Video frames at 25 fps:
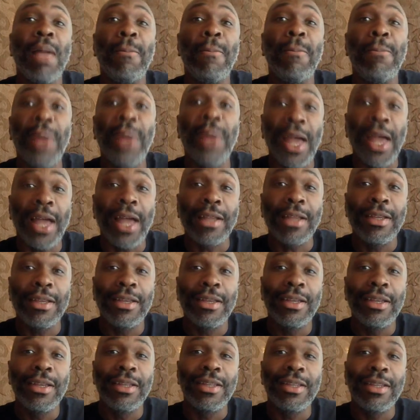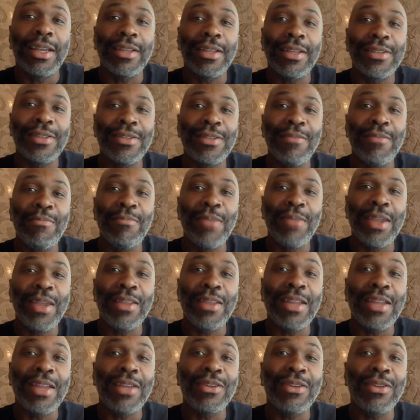But that doesn't
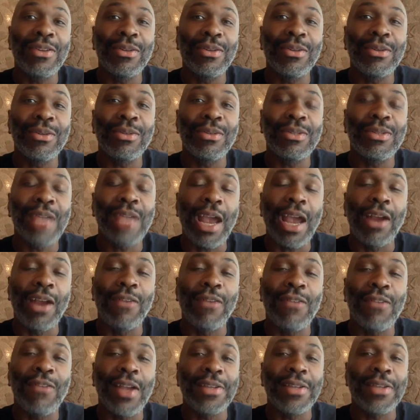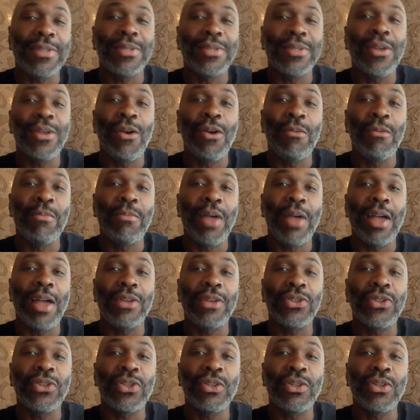mean that you sacrifice so
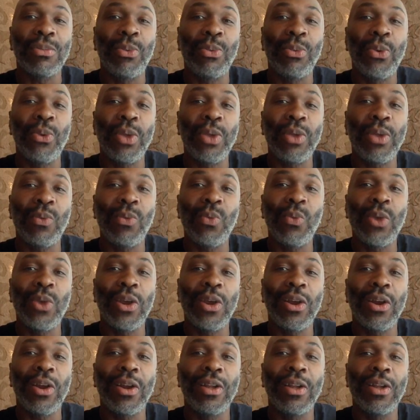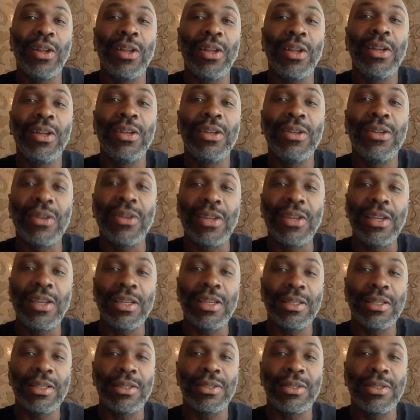much to the point where your
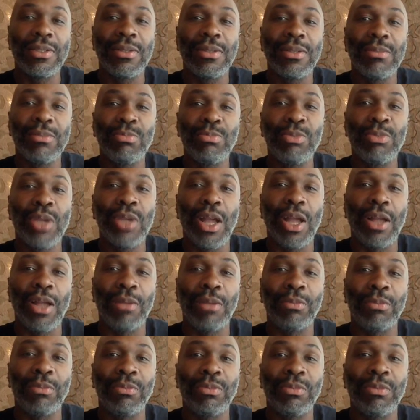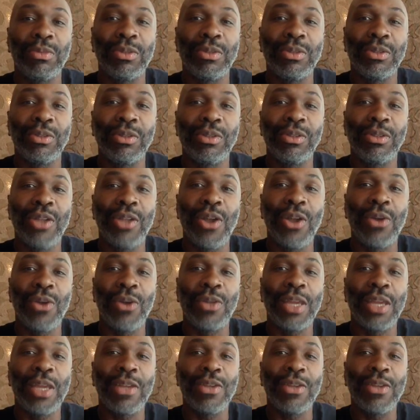kids know
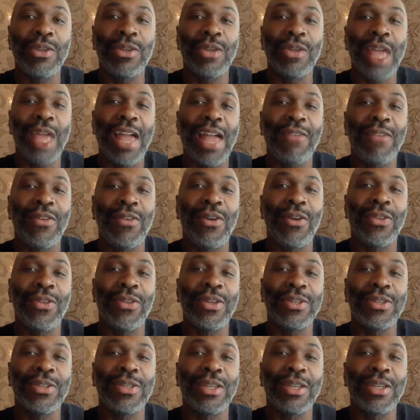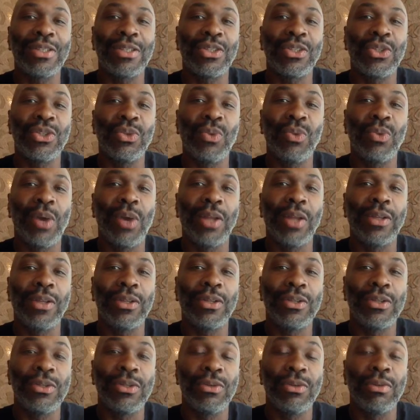that you have all these things that you wanted
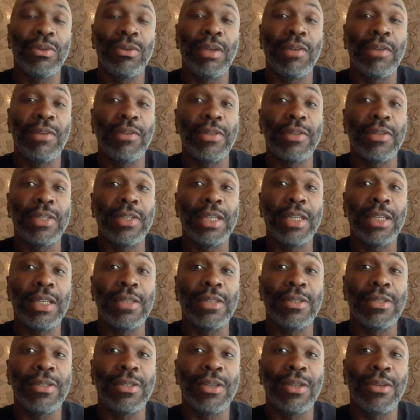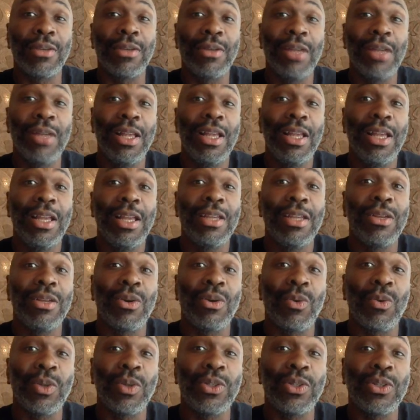to do and never did. So
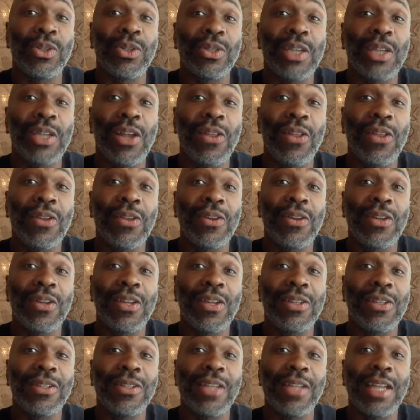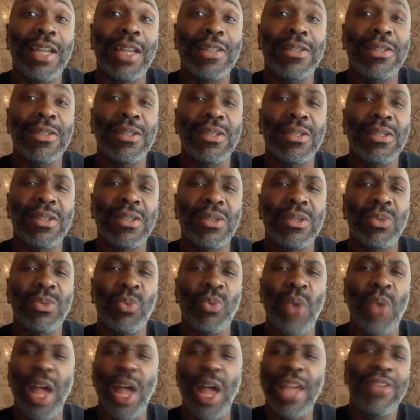what you're telling your kids in that sense is,
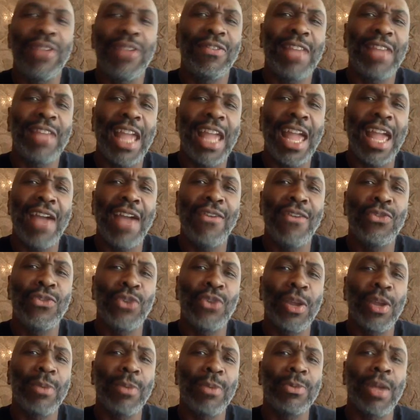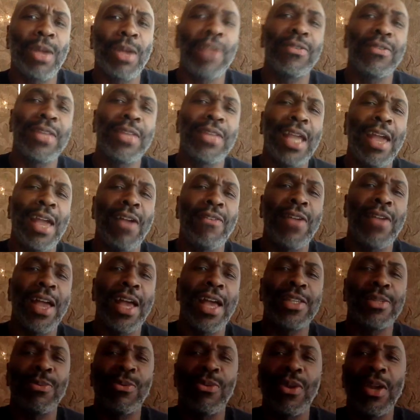why even have dreams? Why even have
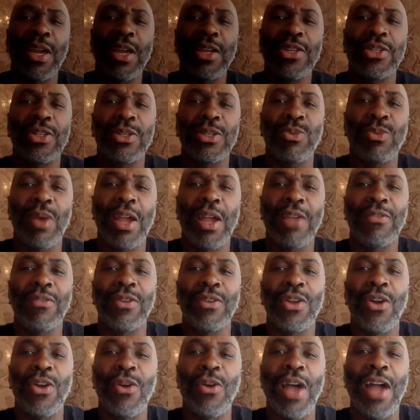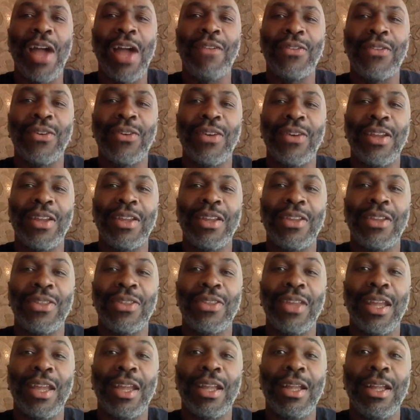aspirations? Why even go after
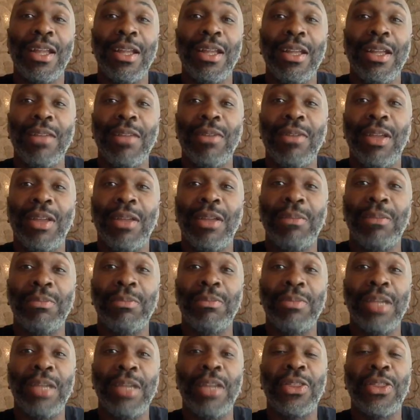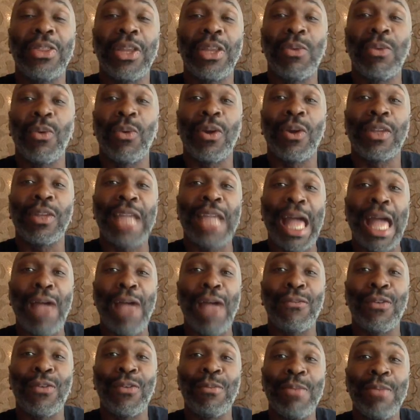anything? Well, nothing worked
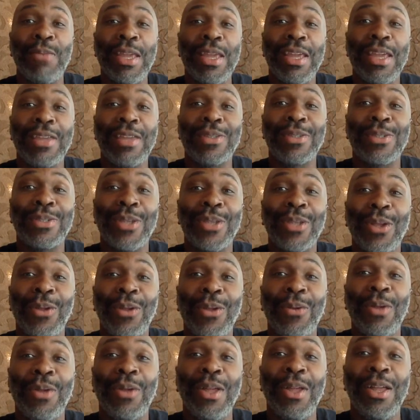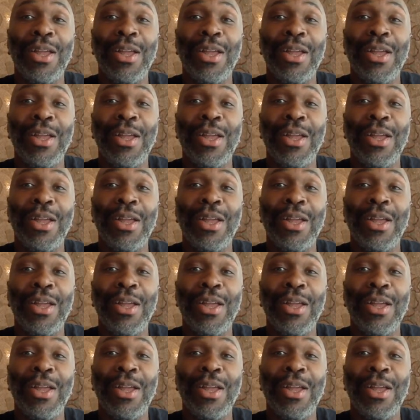out for me, so